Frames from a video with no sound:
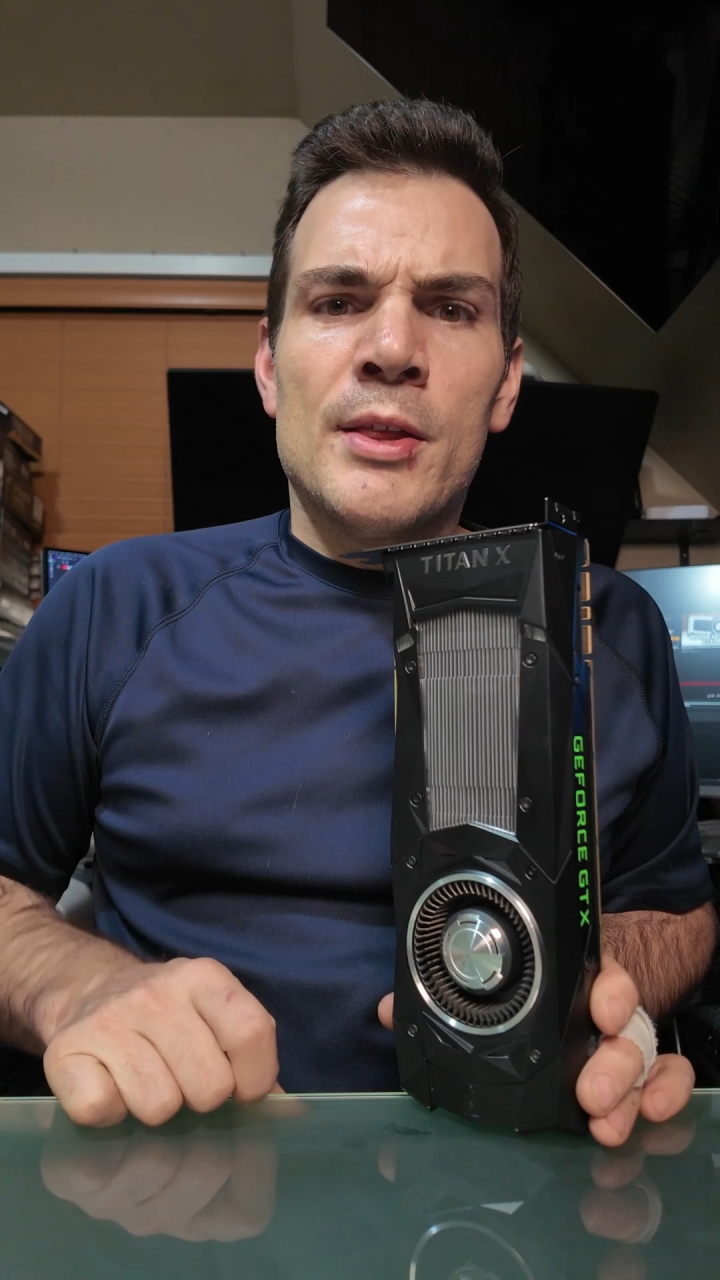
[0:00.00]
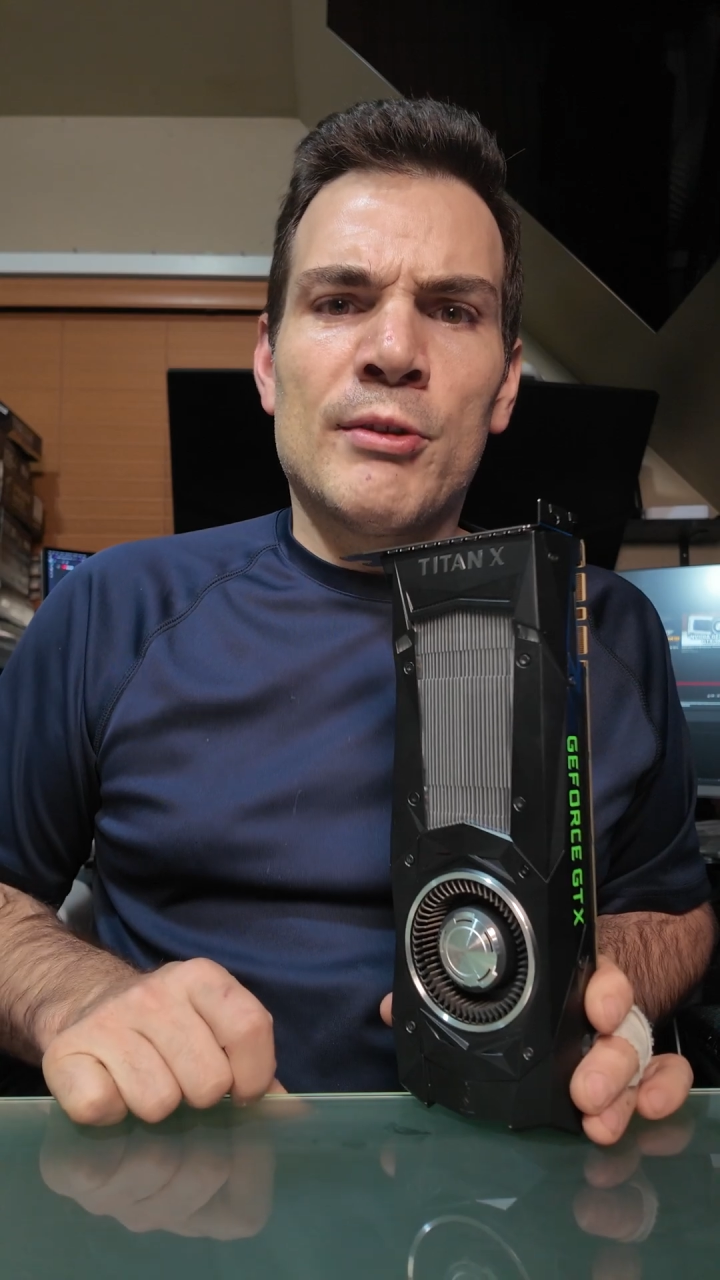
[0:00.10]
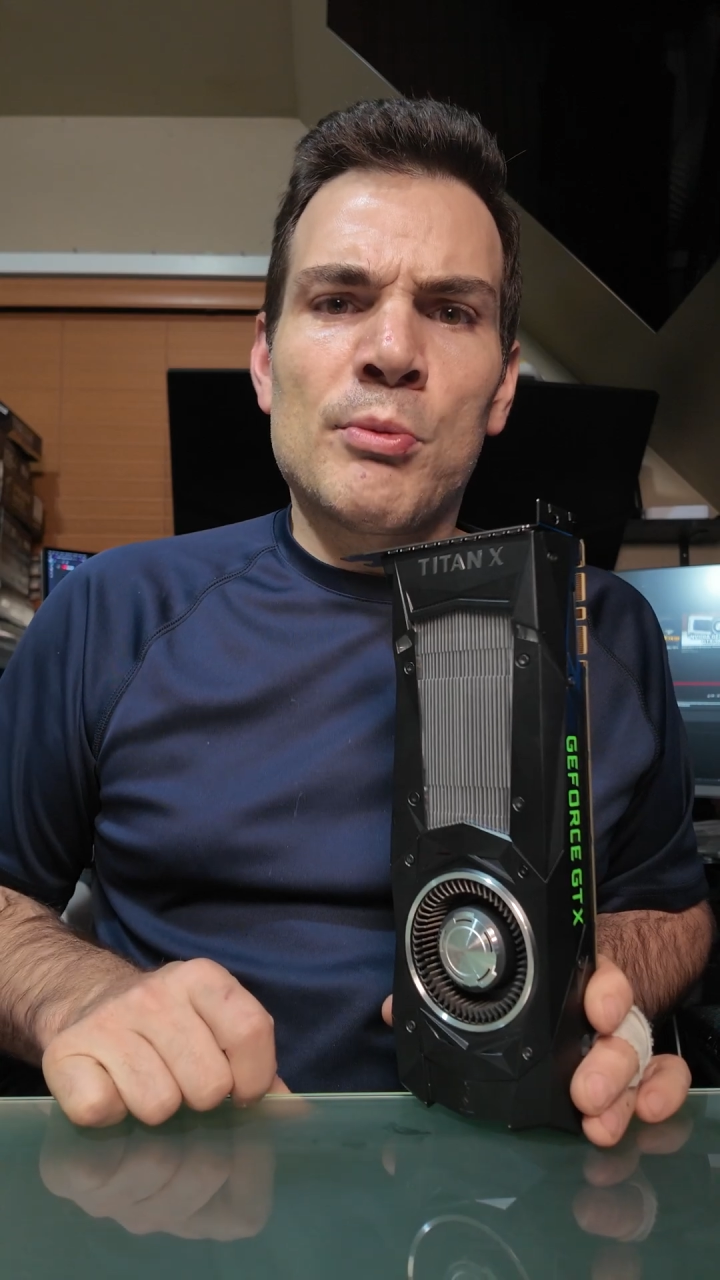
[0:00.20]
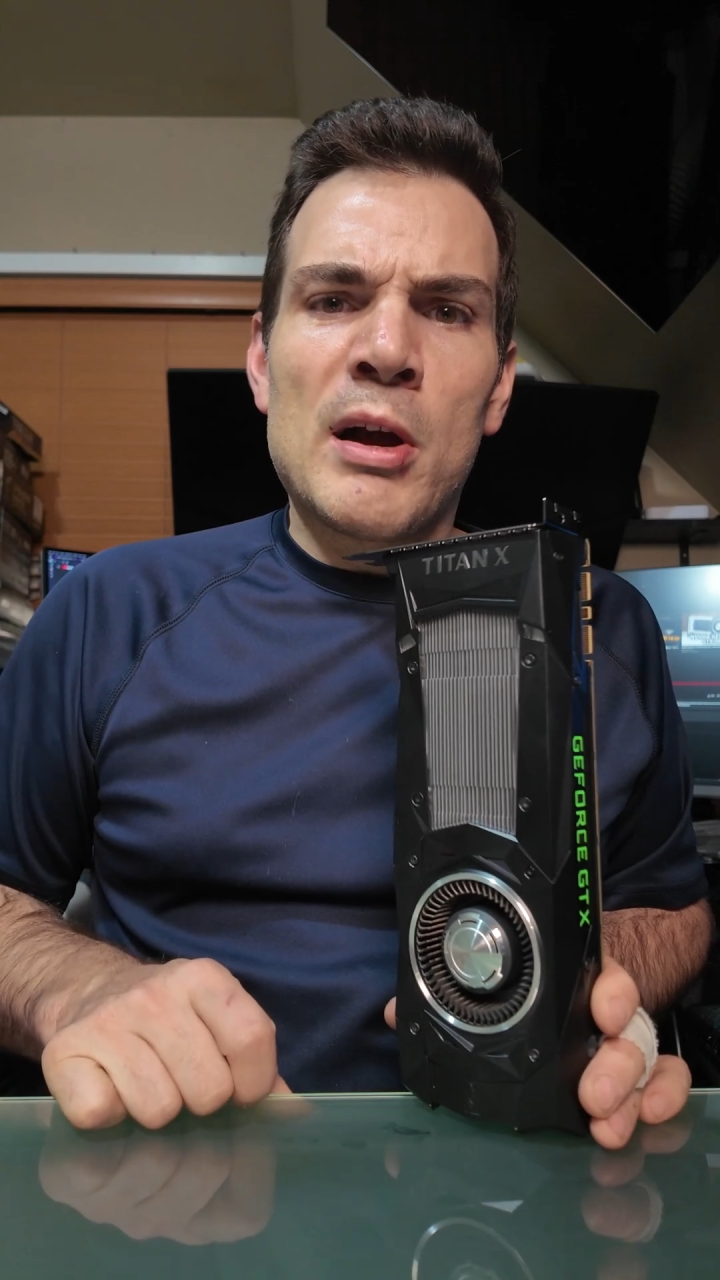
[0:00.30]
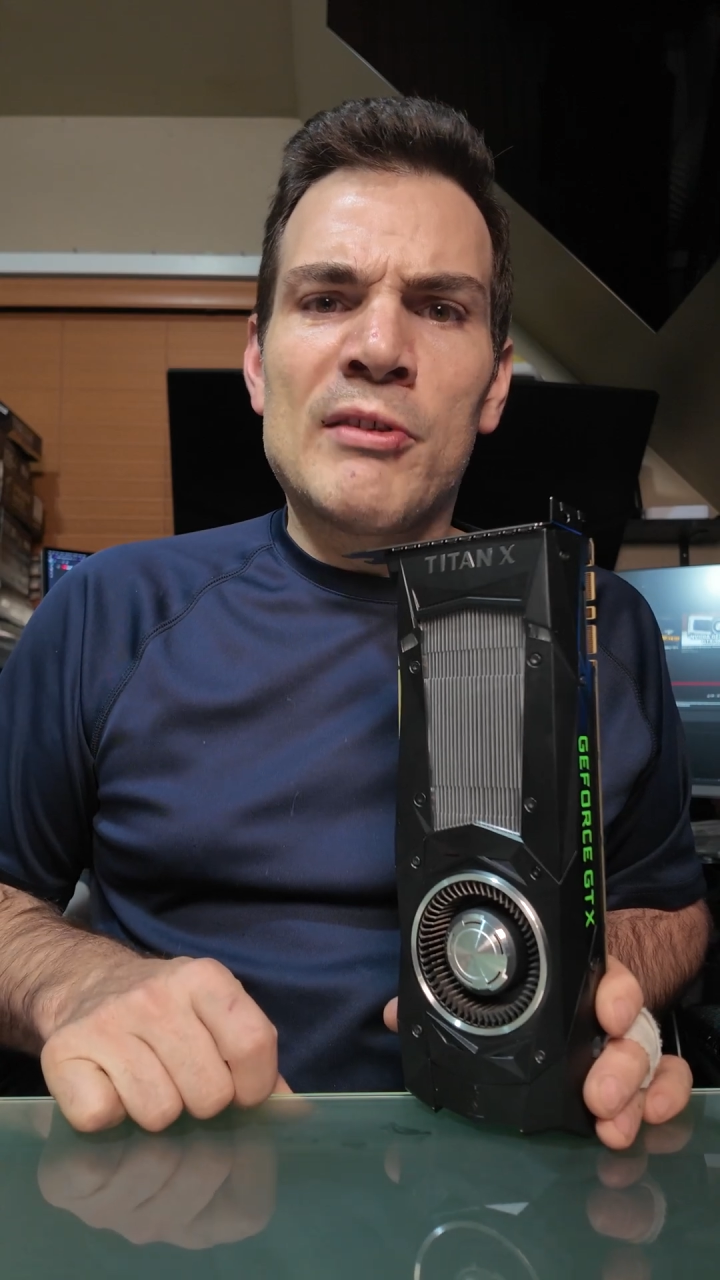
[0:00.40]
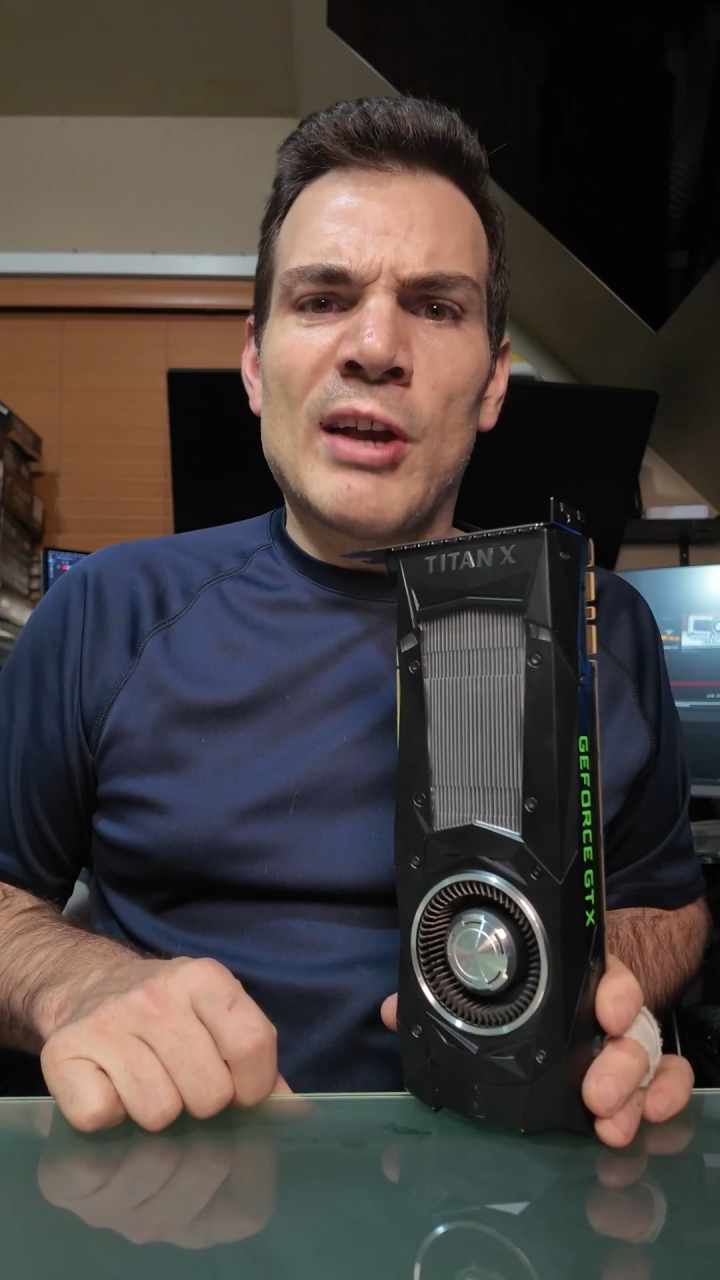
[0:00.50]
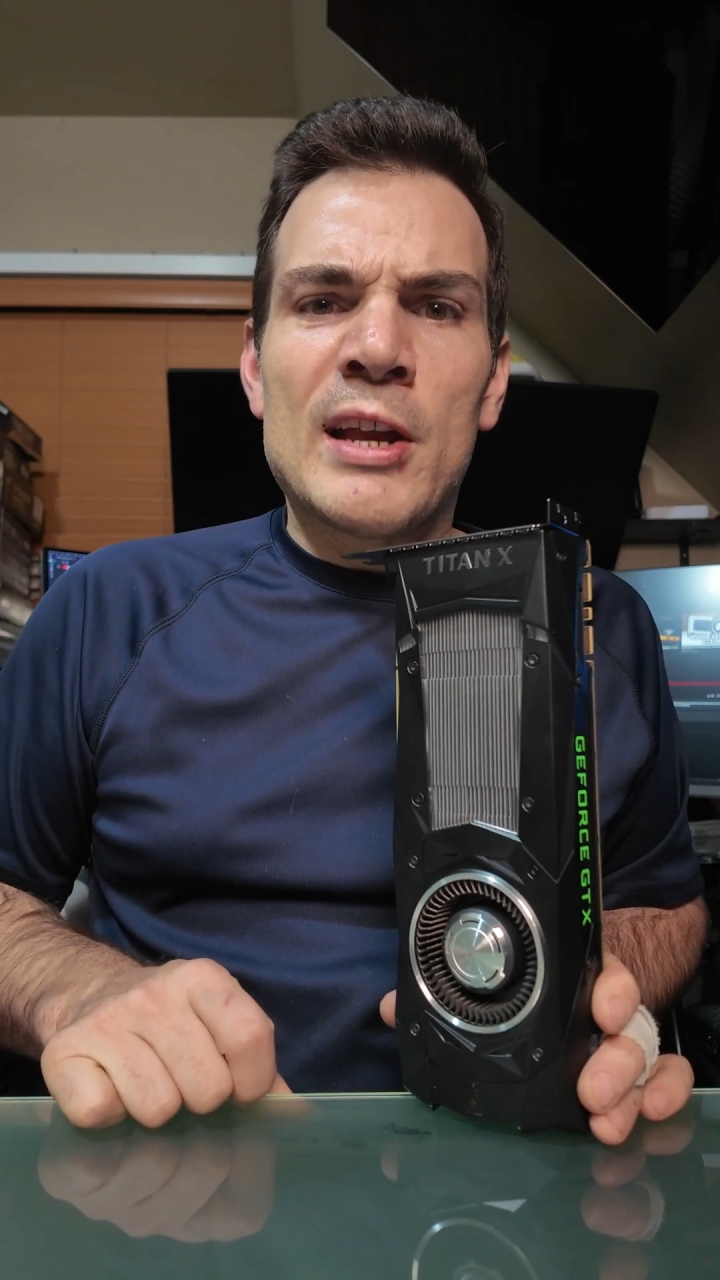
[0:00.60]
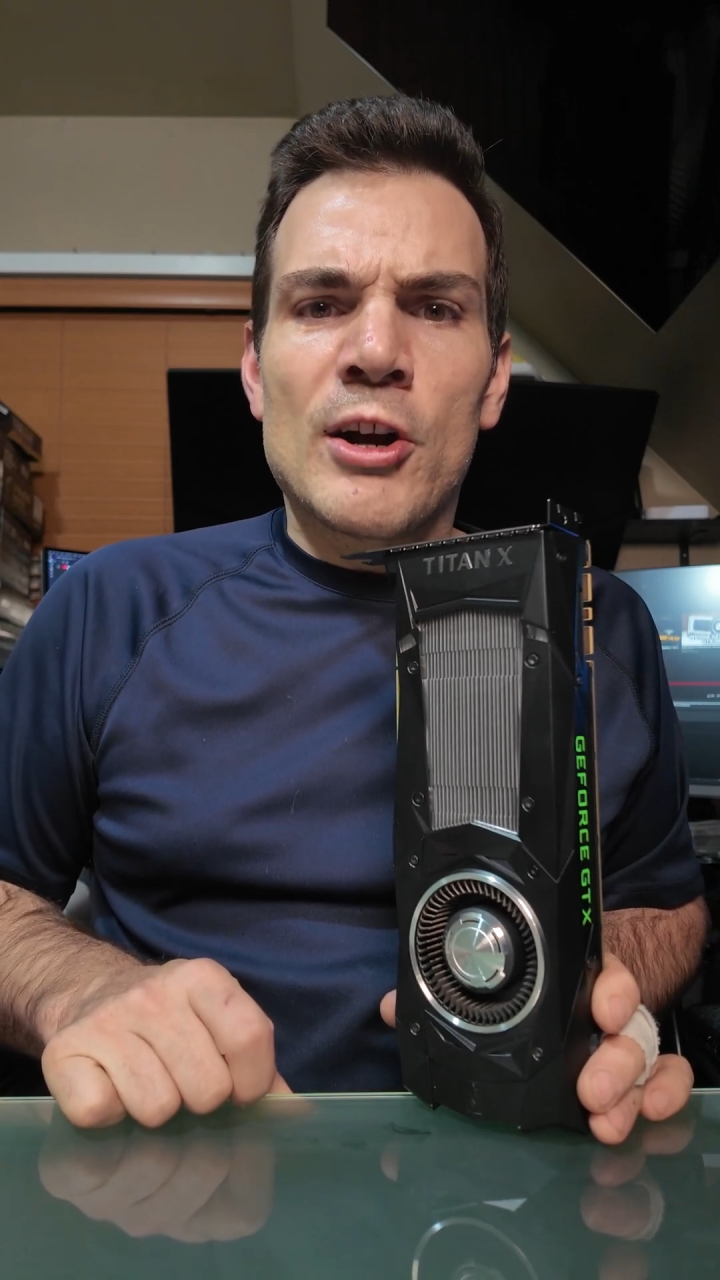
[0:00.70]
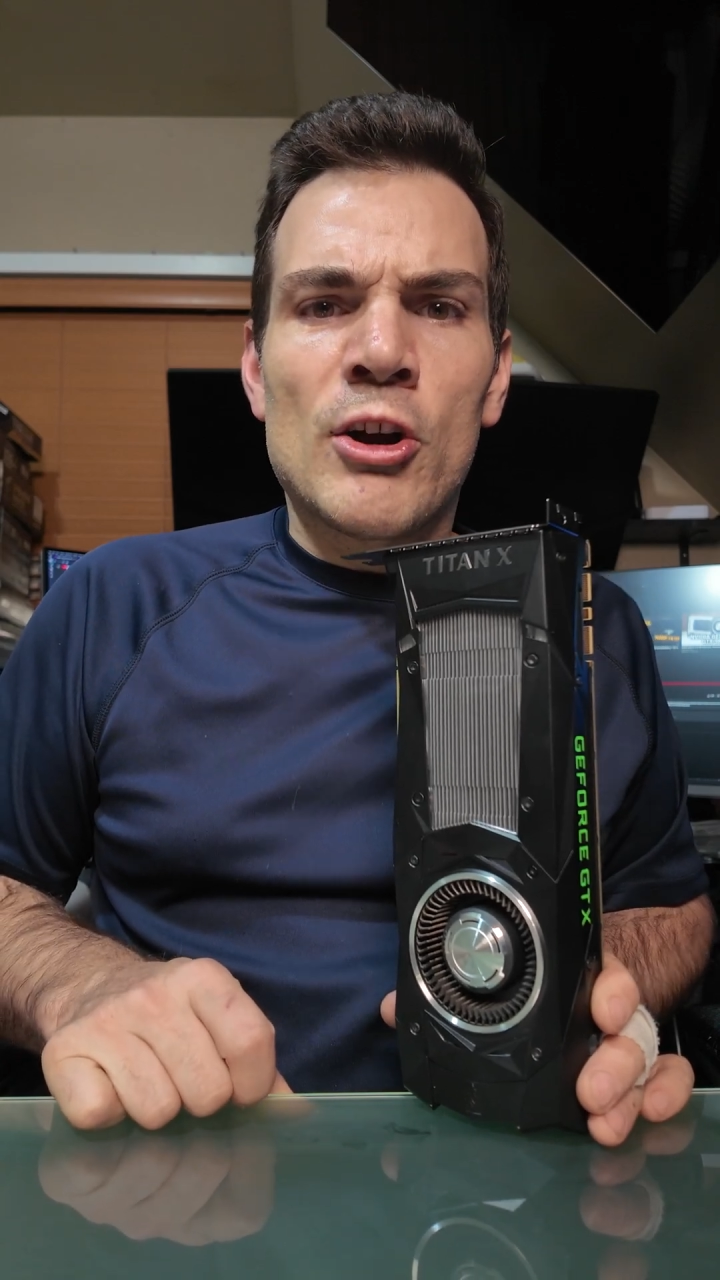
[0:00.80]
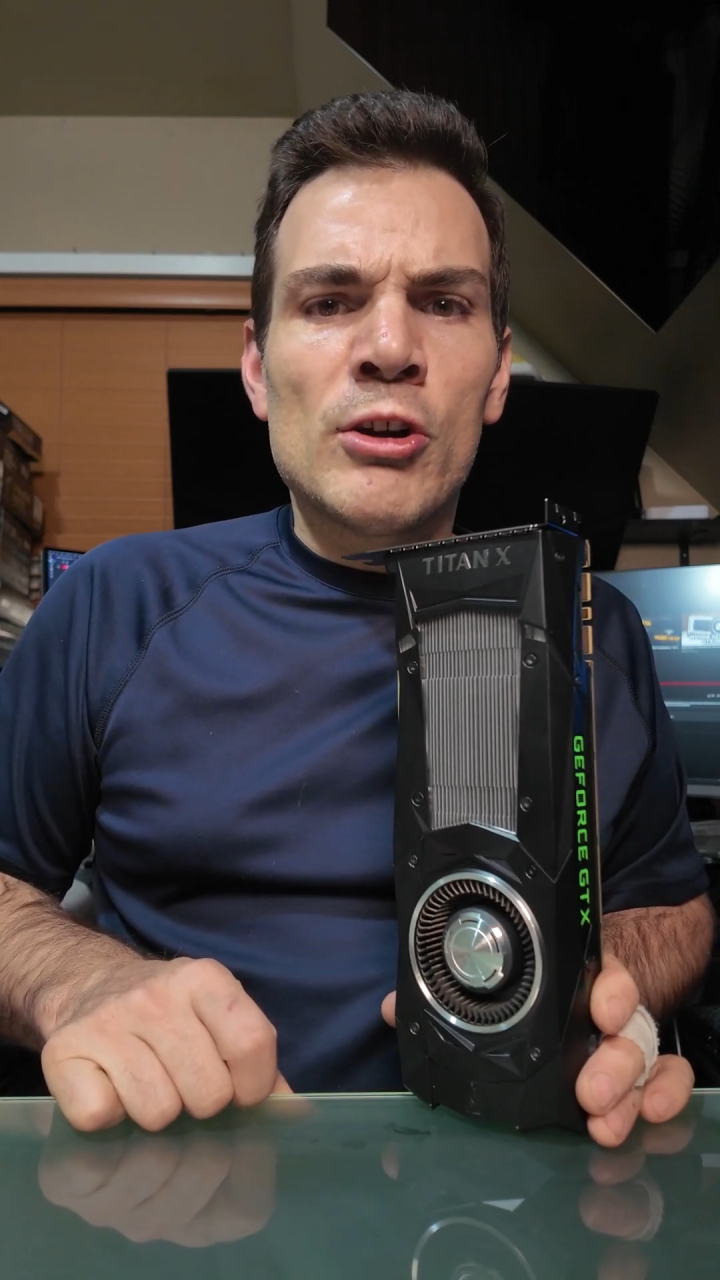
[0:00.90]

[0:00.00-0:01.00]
This was an